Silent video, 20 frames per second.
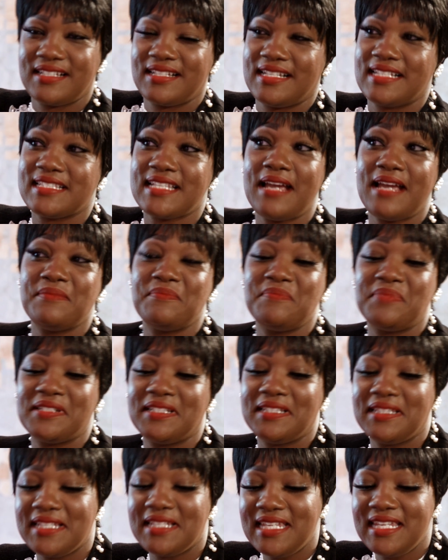Because I
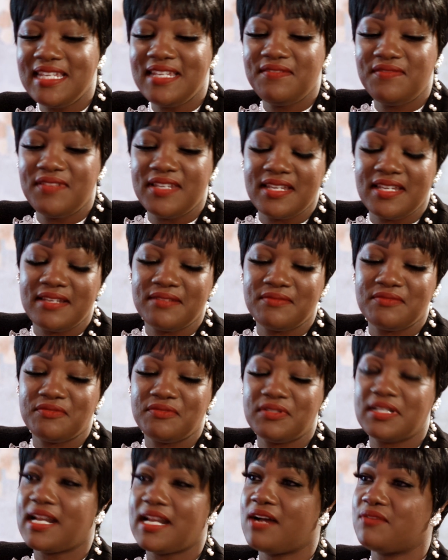believed in
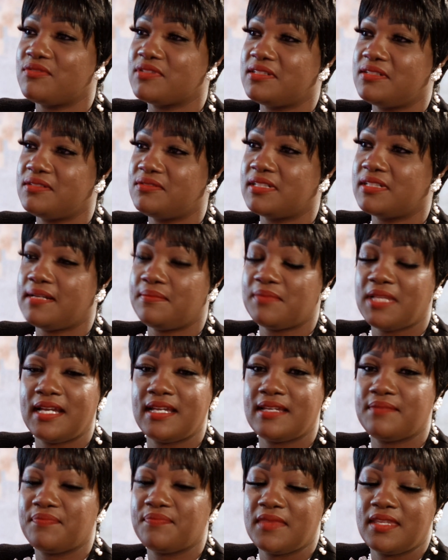what I was doing. I'm
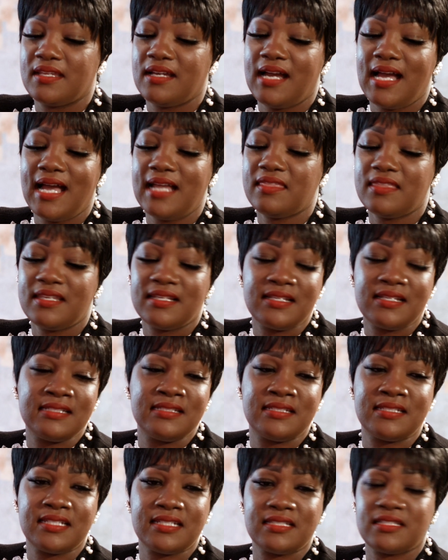like, I think
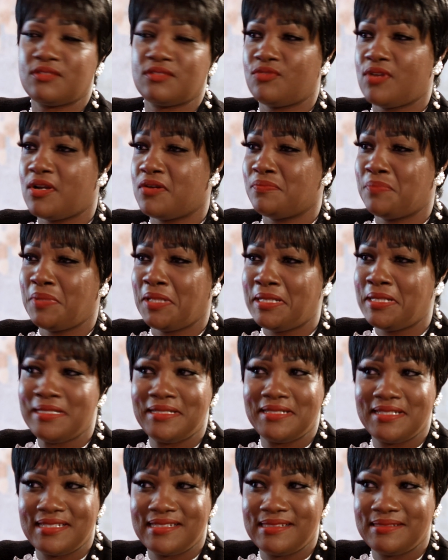it's just the wrong
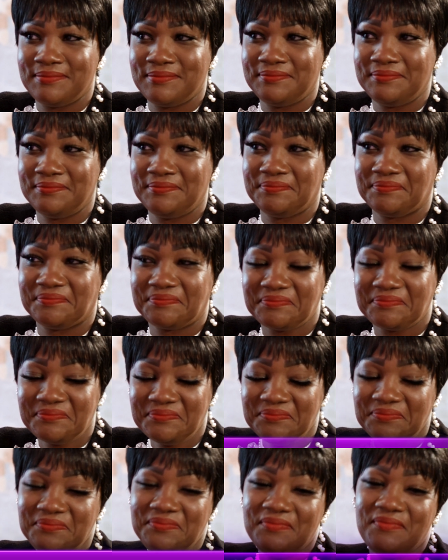place.
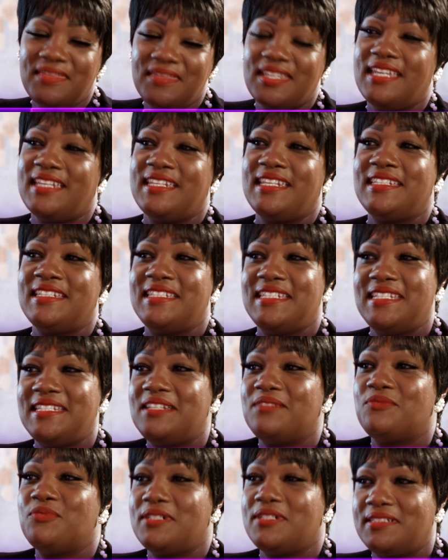And indeed
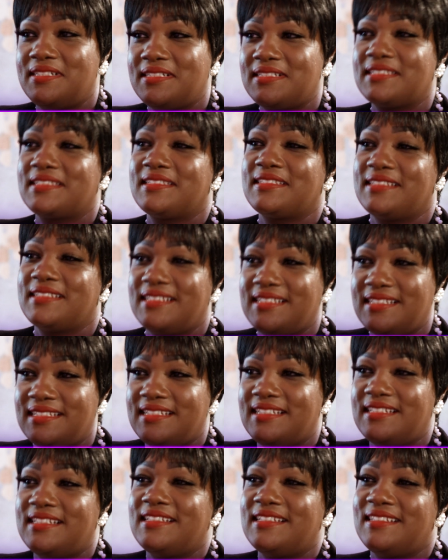it was.
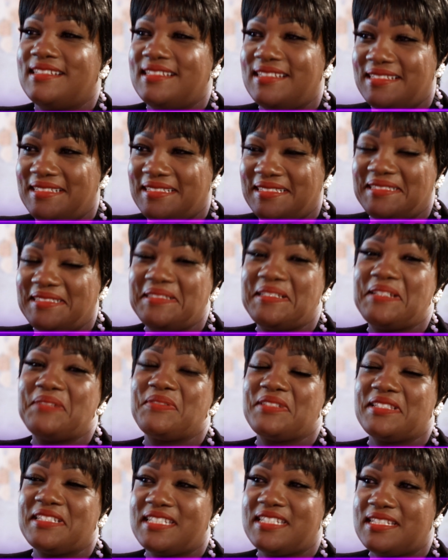It
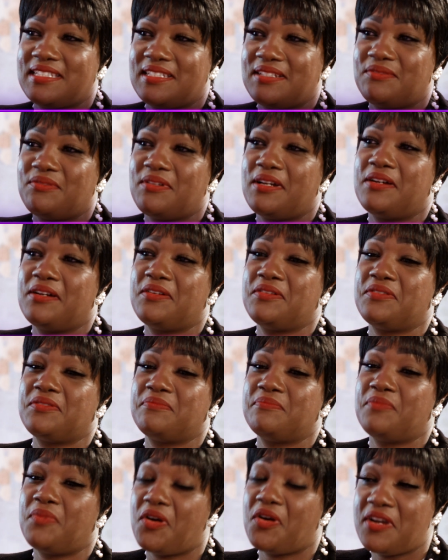was just the
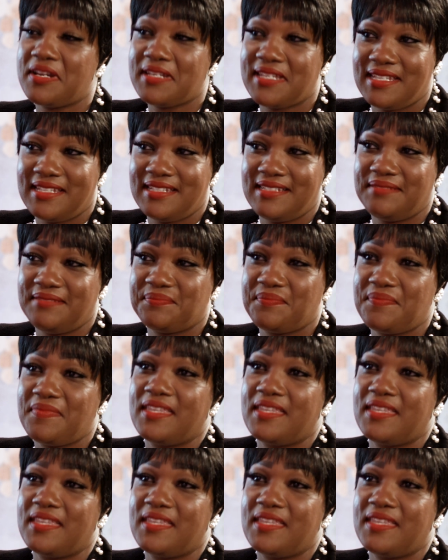wrong market.